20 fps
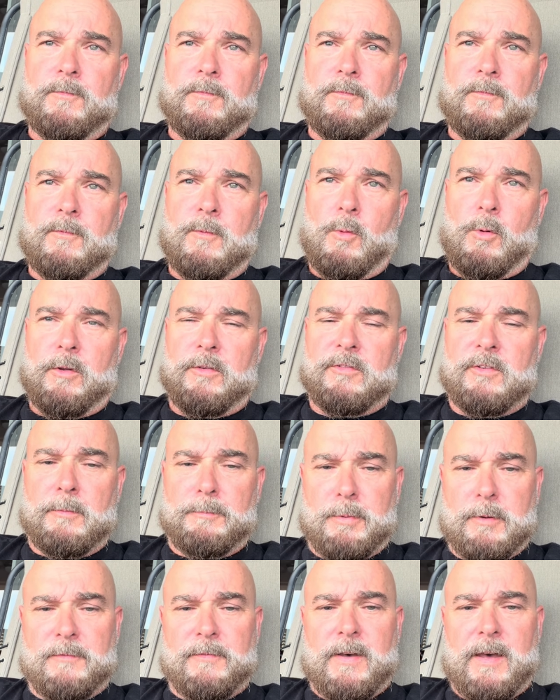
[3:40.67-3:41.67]
for a
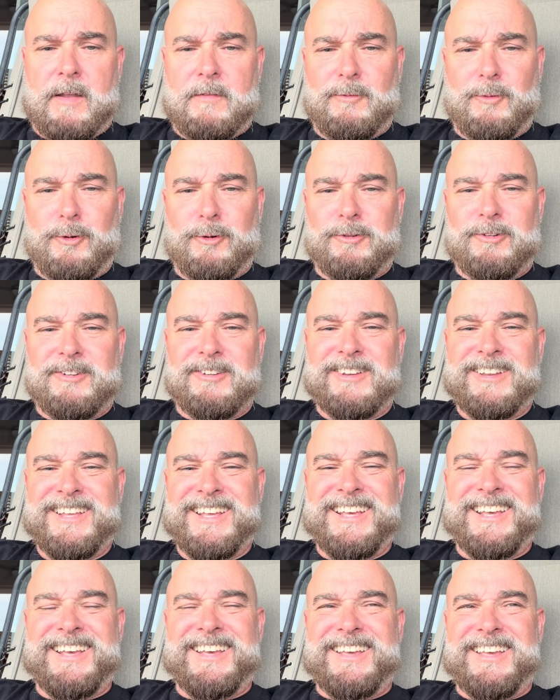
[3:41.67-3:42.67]
simplified version
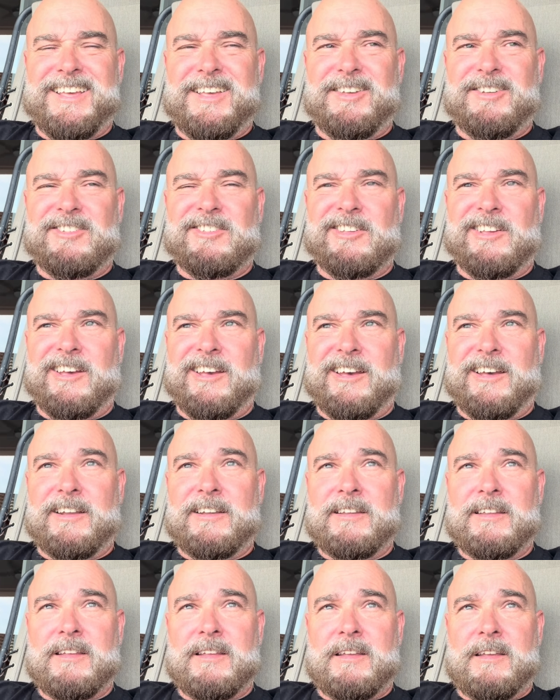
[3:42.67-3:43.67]
is that
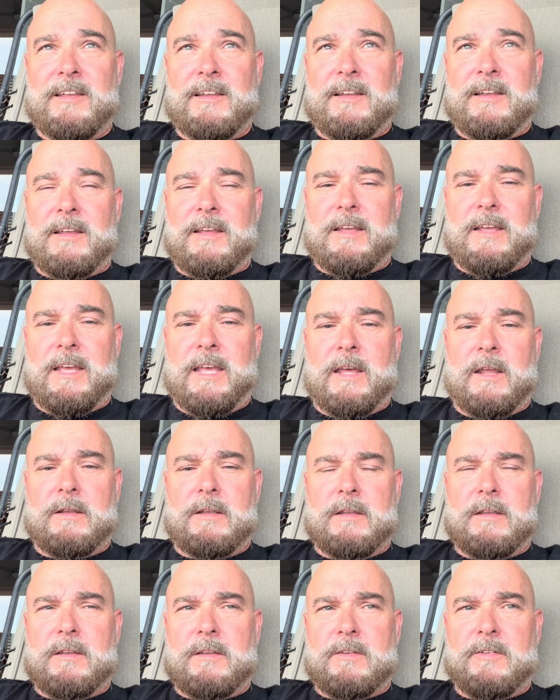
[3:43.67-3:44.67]
it
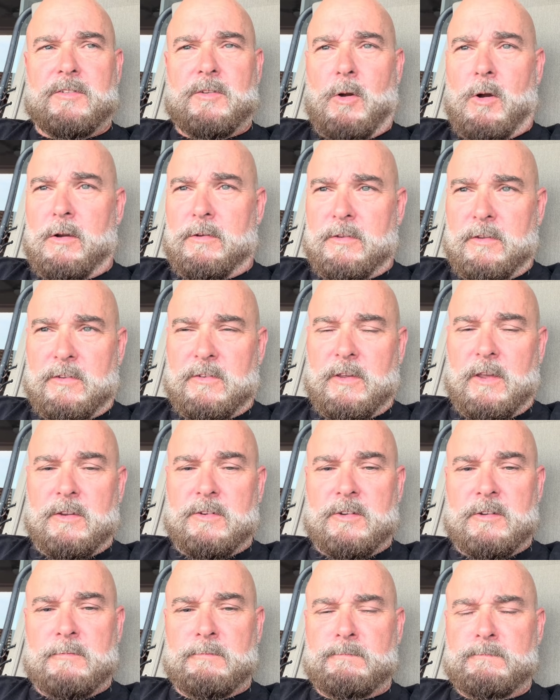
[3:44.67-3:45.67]
starts a
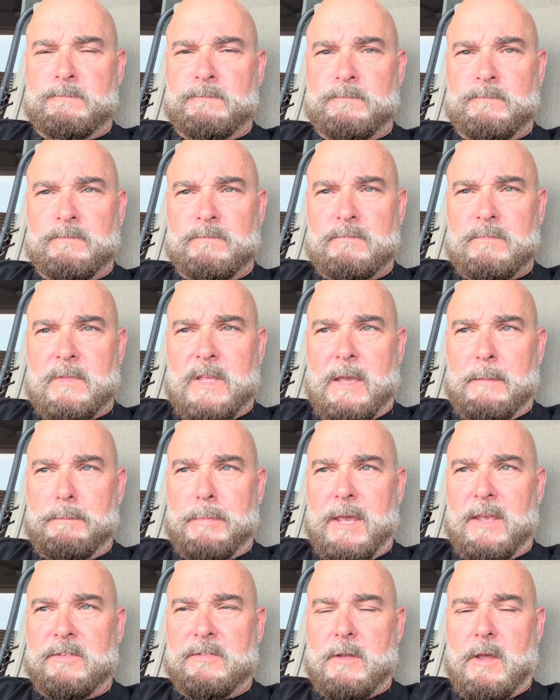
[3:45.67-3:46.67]
session, and
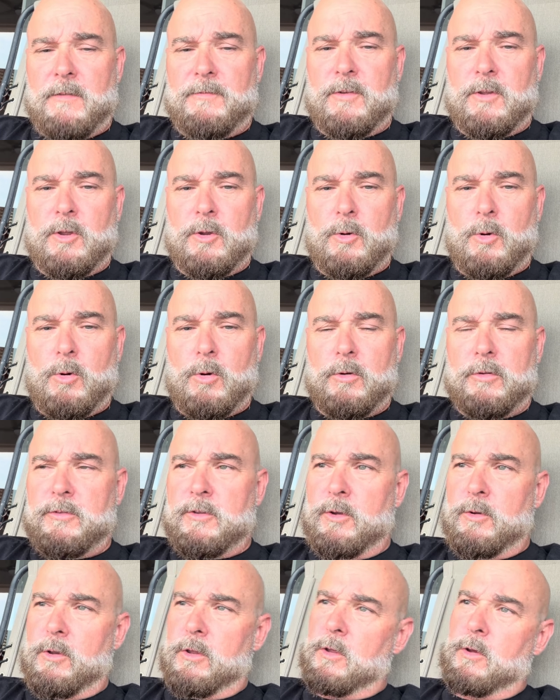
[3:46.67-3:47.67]
based off of your
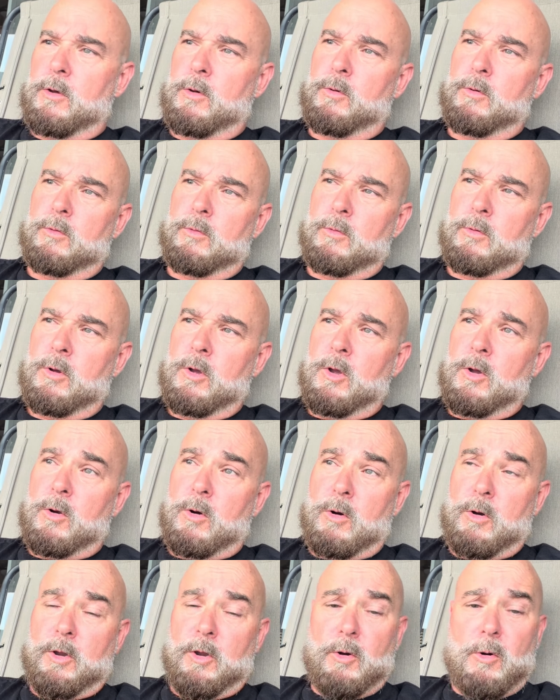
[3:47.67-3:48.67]
studio
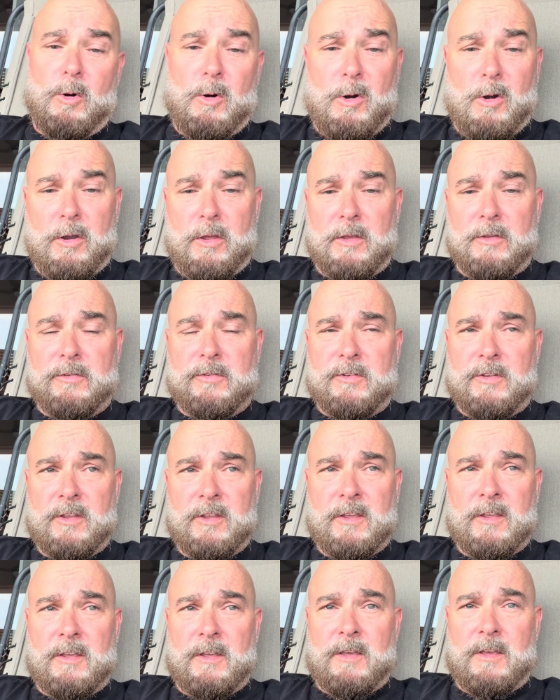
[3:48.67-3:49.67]
or your artist,
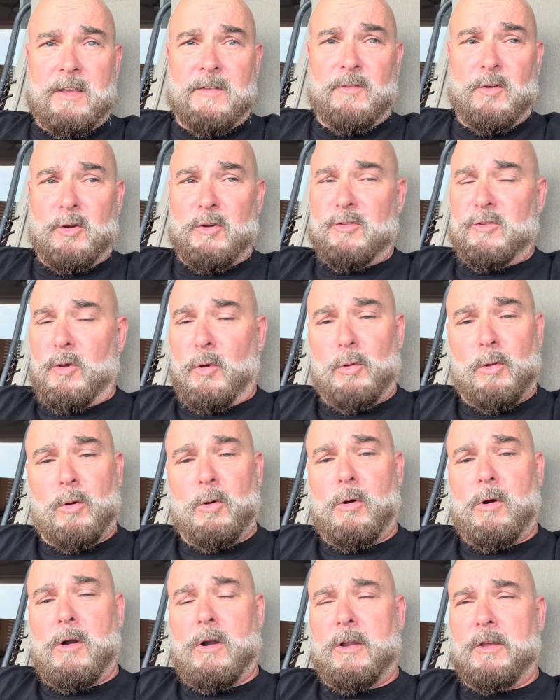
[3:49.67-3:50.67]
if you're a
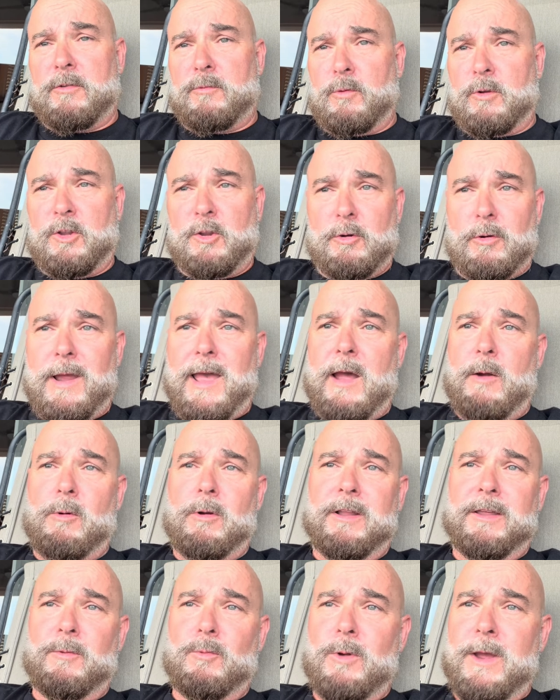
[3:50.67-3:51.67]
solo artist, with your
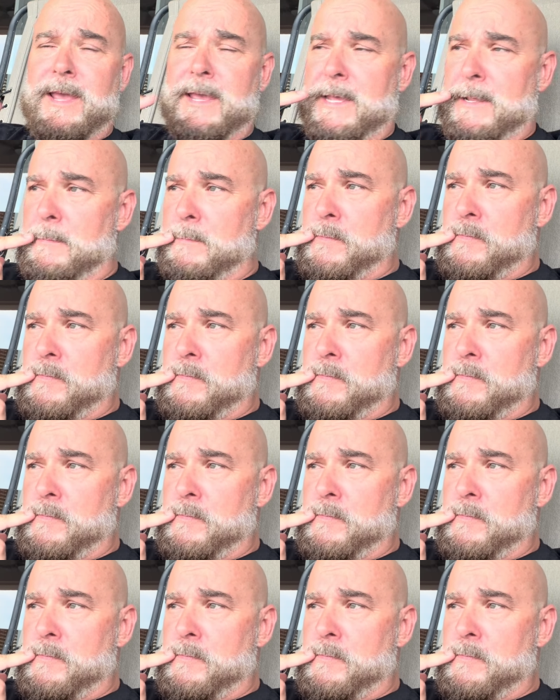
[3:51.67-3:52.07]
hourly rate,